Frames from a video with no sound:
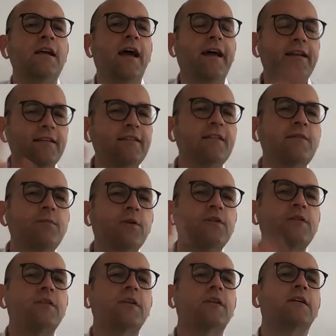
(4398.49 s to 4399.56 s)
And this is
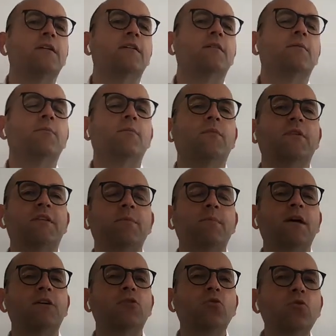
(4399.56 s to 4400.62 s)
what uh, the
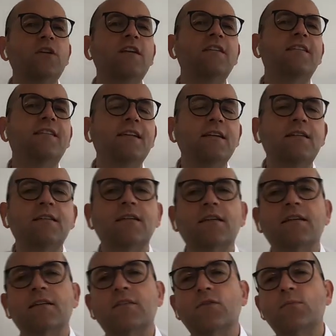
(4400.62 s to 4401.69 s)
Marconis did.
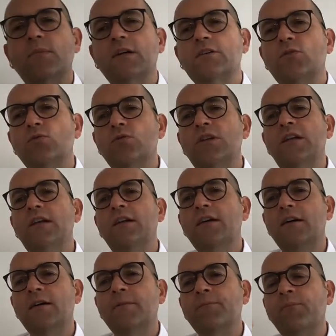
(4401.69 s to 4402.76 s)
Uh, so Marconi,
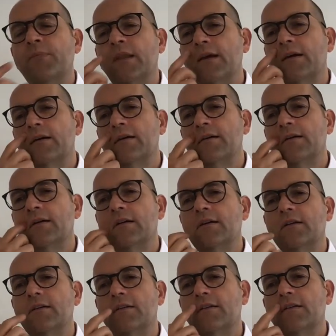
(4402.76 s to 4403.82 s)
um, uh, uh,